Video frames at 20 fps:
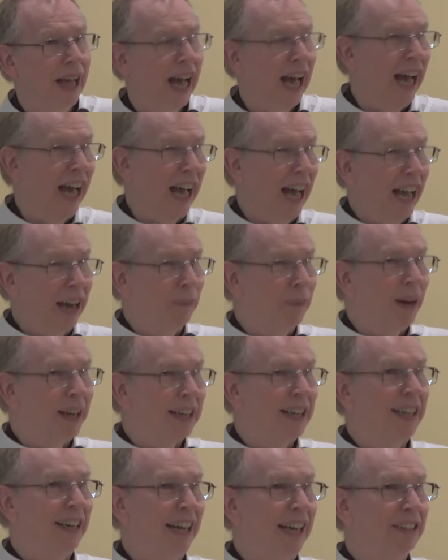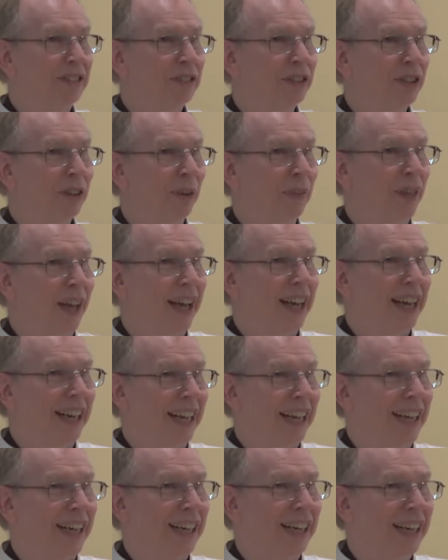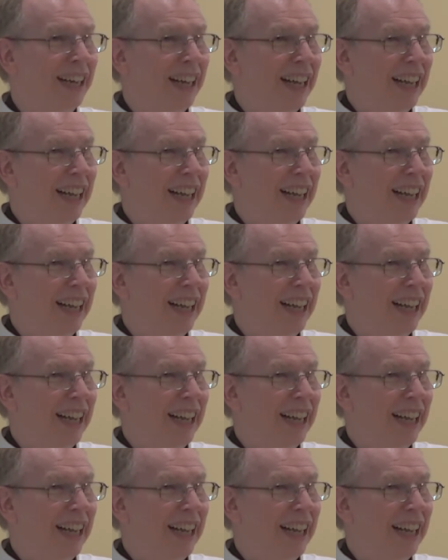I, recognize, you know, that in